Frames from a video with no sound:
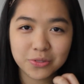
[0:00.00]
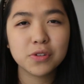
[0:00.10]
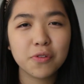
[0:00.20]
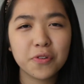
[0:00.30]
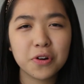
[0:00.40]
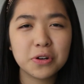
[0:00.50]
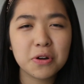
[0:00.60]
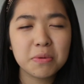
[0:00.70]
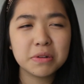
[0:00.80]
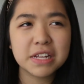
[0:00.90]
So for a
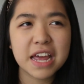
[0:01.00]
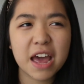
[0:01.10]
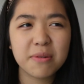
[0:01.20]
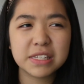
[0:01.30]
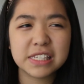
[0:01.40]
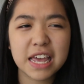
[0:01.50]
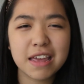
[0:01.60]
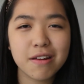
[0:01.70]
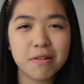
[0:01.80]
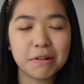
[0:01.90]
normal day, I would say
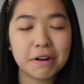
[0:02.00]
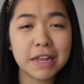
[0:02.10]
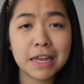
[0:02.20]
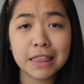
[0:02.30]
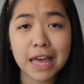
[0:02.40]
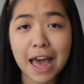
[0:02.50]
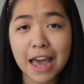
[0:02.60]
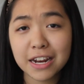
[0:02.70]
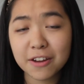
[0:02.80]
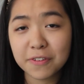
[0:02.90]
you don't need the
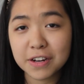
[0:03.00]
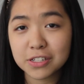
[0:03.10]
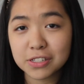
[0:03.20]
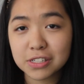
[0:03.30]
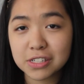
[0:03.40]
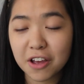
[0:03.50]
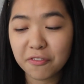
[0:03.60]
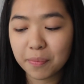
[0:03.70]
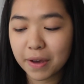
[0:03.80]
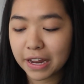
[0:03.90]
high definition
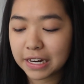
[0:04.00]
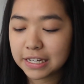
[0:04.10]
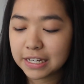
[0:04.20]
stuff, but